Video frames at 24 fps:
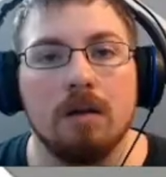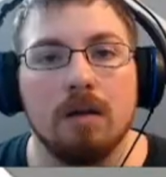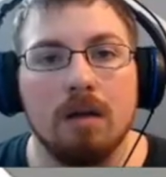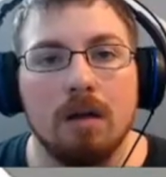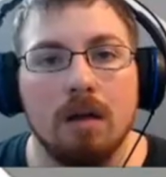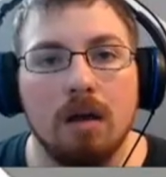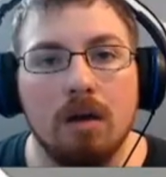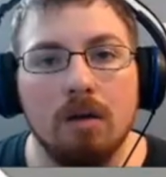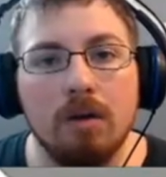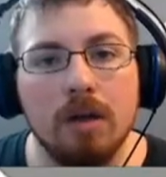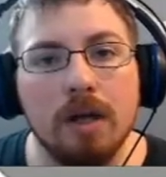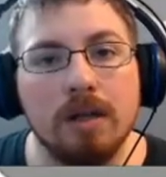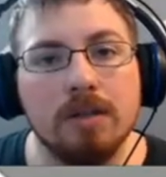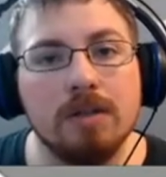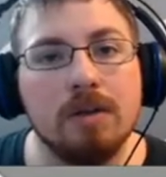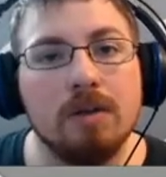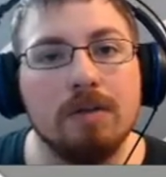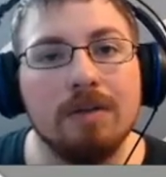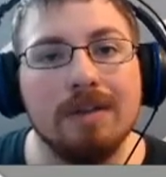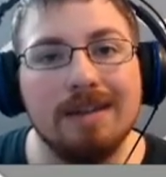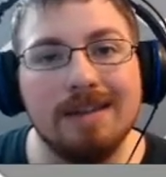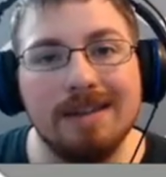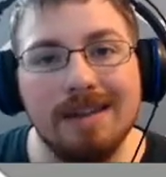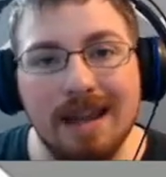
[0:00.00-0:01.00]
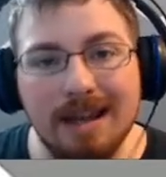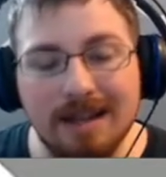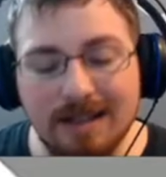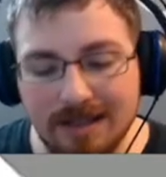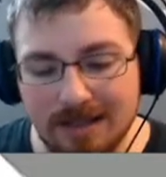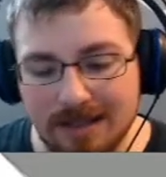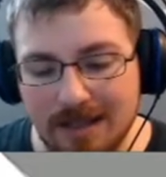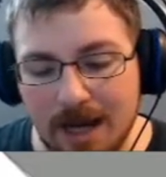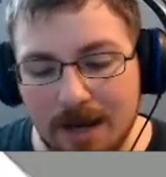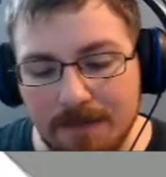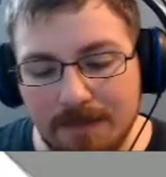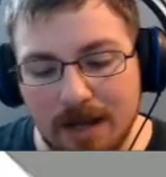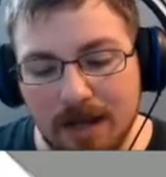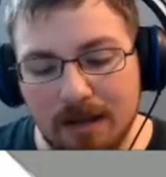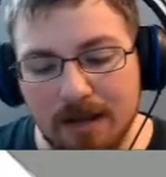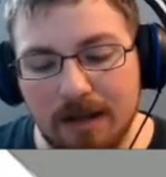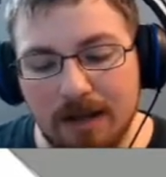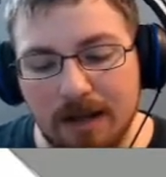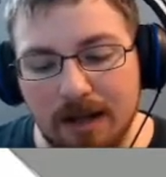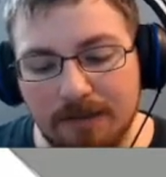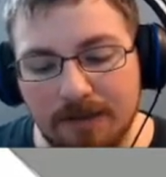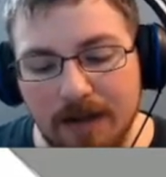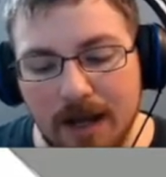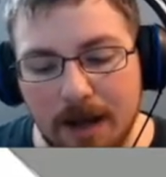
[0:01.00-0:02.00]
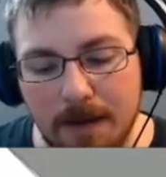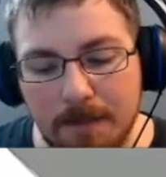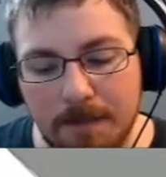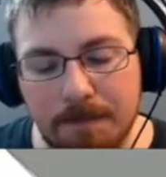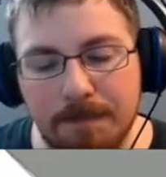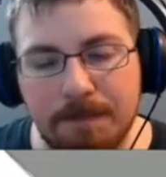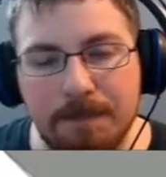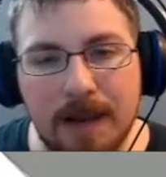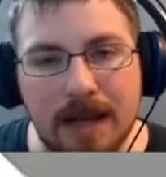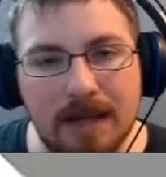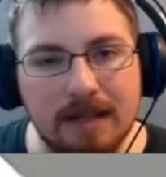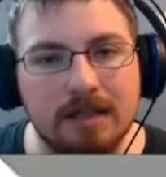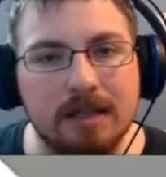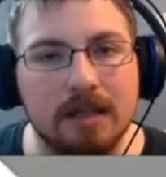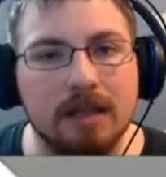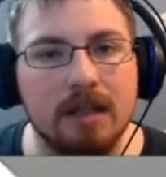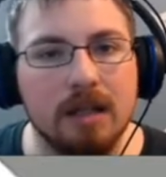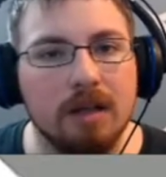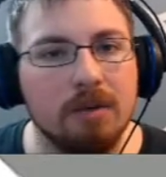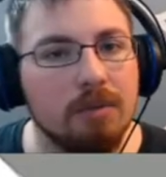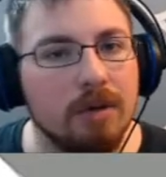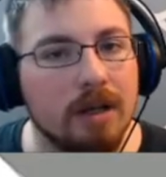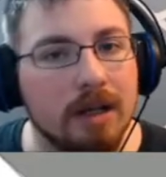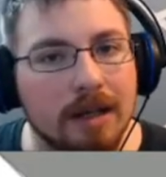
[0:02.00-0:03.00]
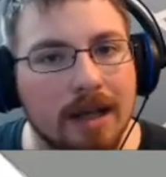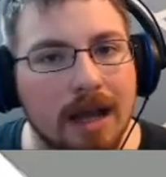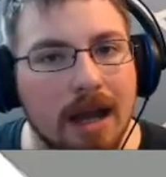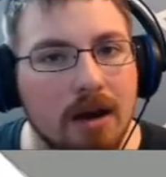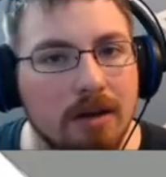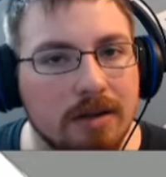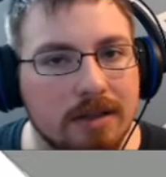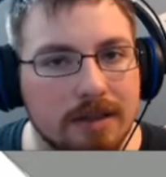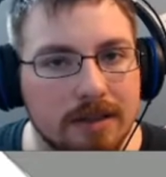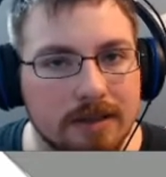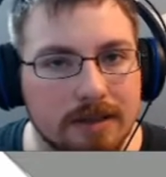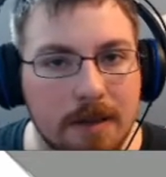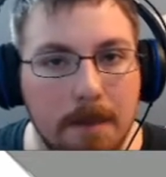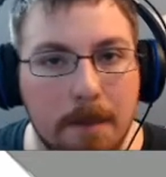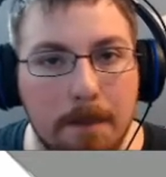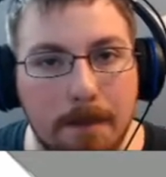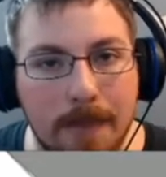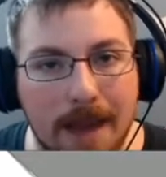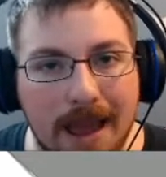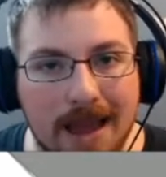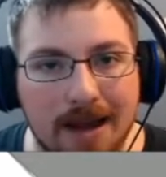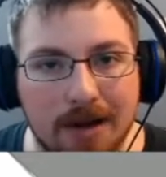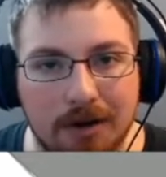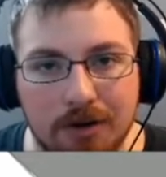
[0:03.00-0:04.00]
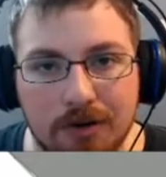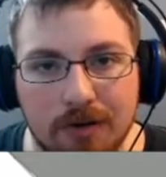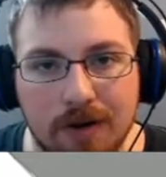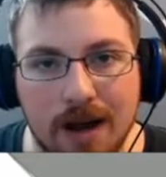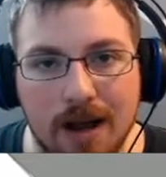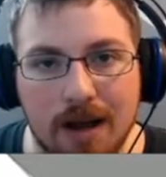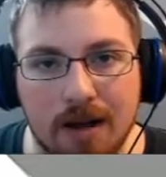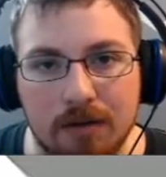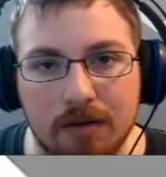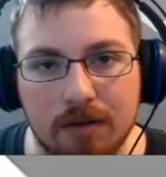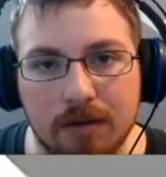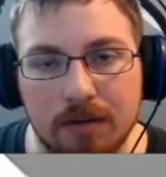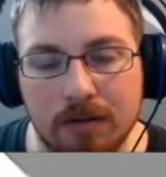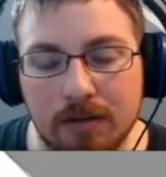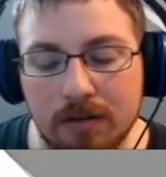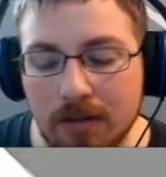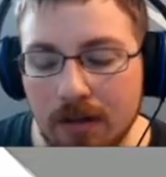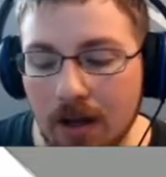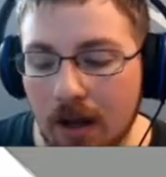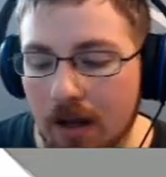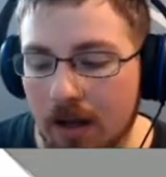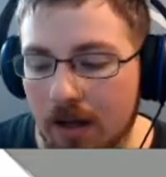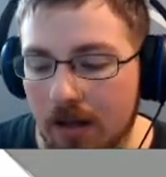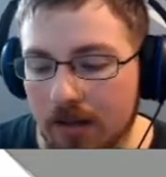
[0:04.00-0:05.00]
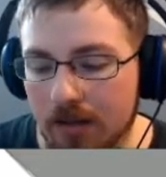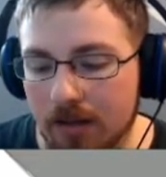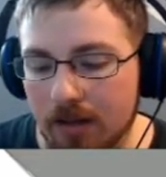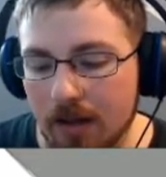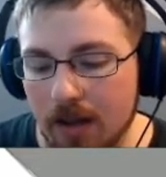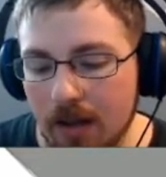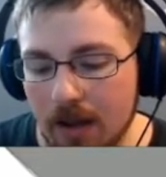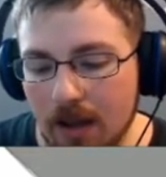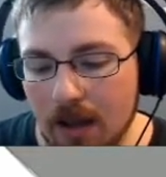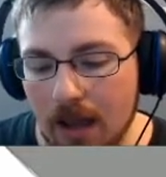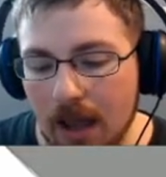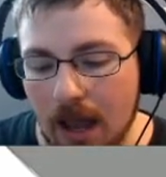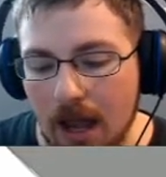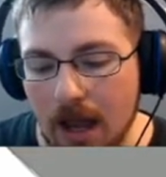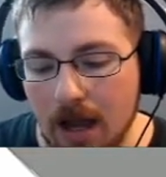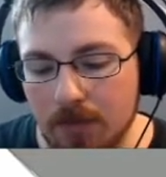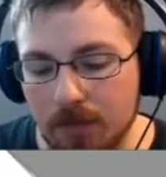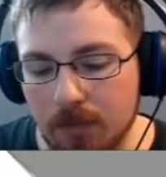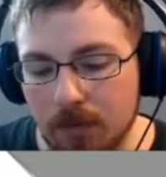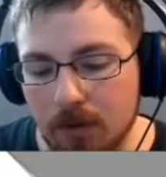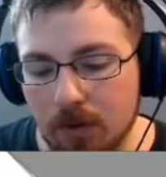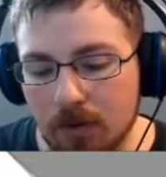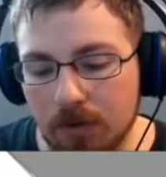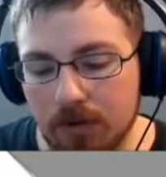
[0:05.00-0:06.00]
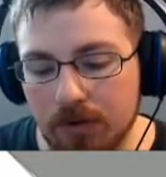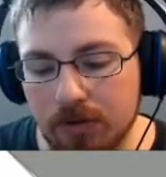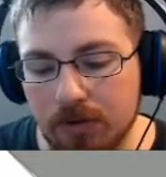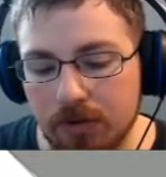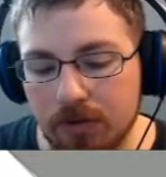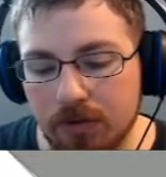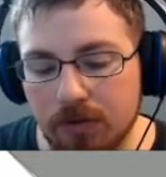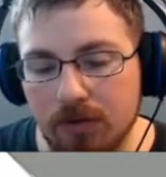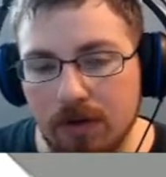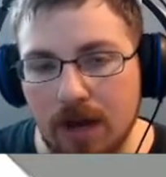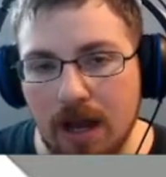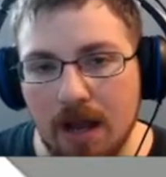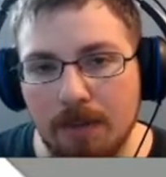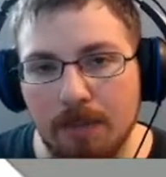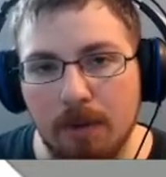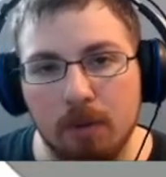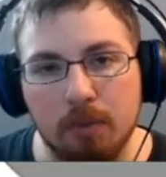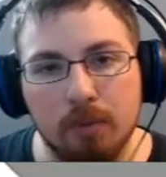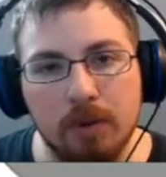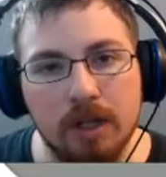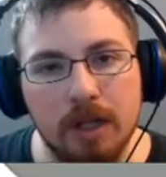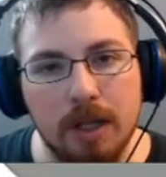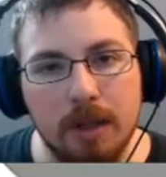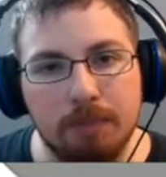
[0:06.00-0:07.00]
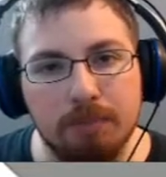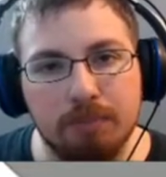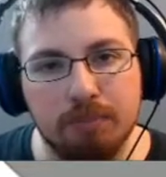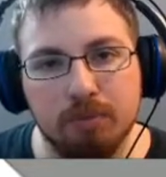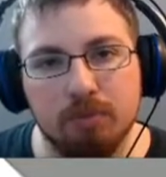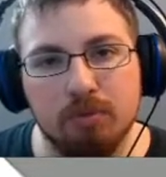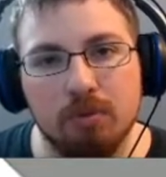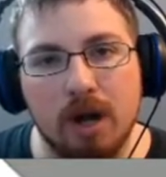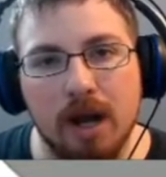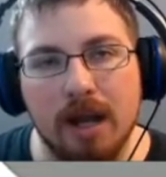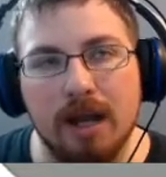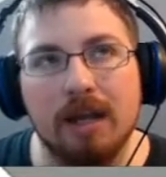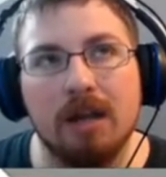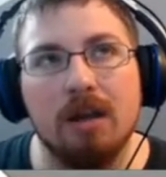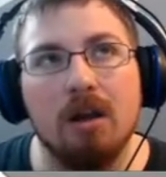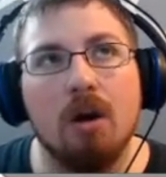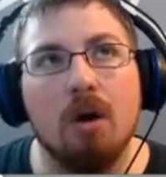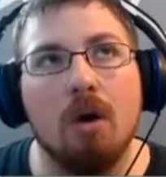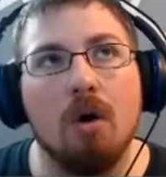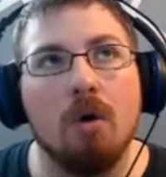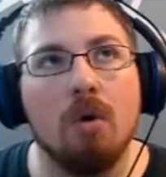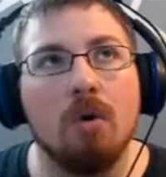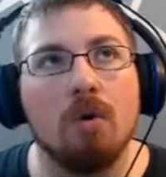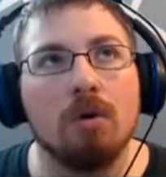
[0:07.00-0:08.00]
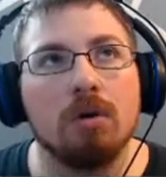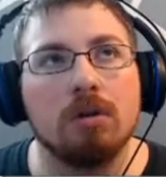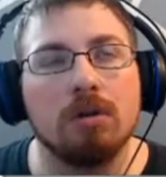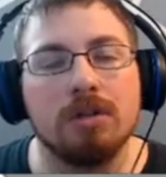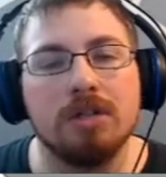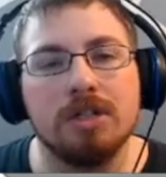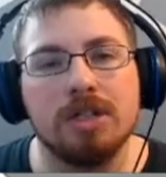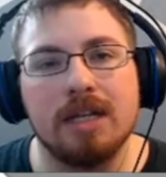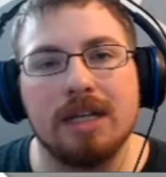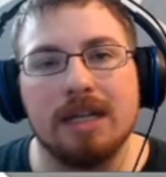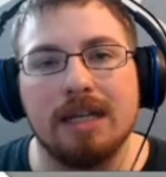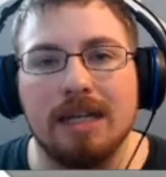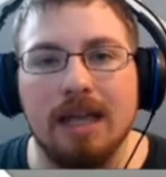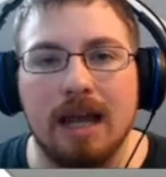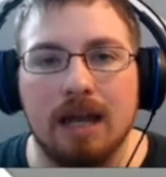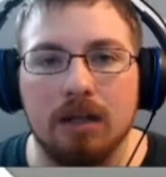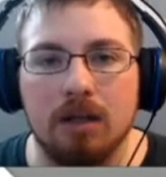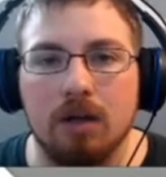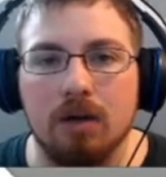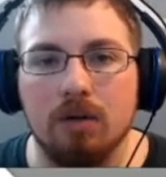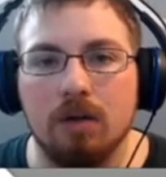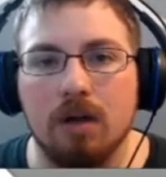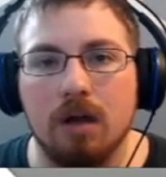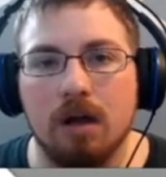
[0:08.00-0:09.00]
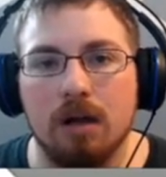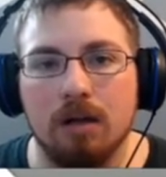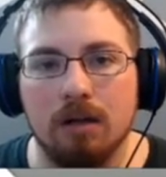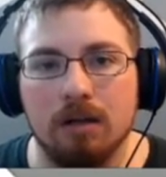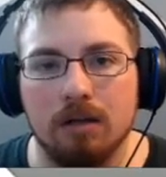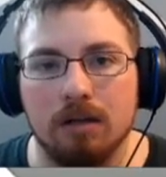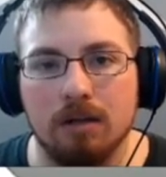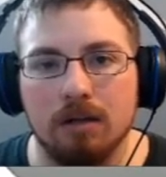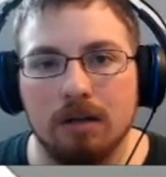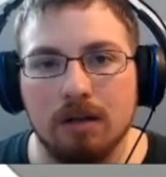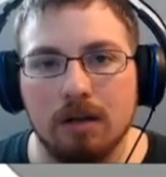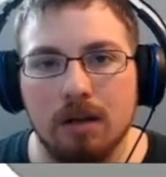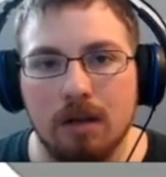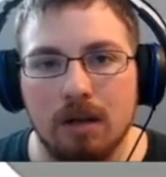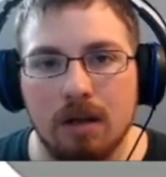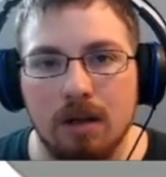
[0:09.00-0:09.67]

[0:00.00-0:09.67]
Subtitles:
Okay, so the next step, now that I've got basically what accounts as the background done, I'm going to grab a really bright orangey yellow color,